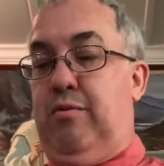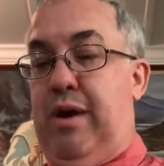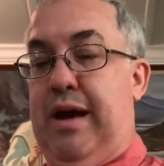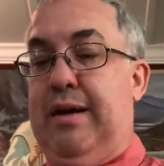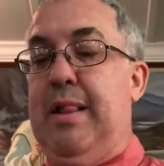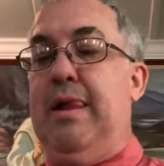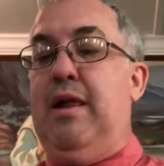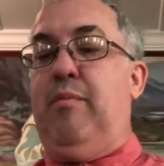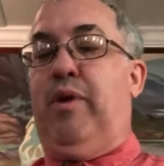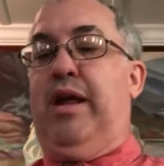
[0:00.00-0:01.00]
the way,
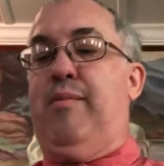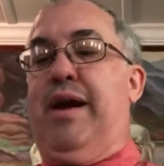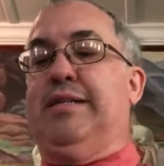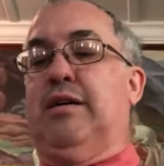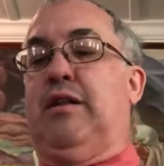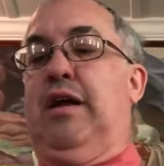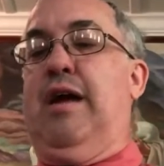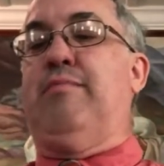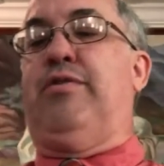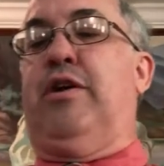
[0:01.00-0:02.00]
but he makes a
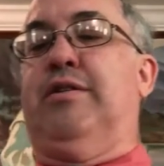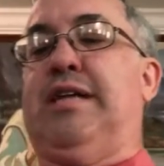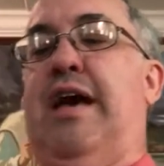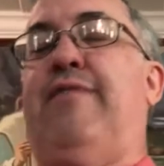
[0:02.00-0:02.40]
claim that there is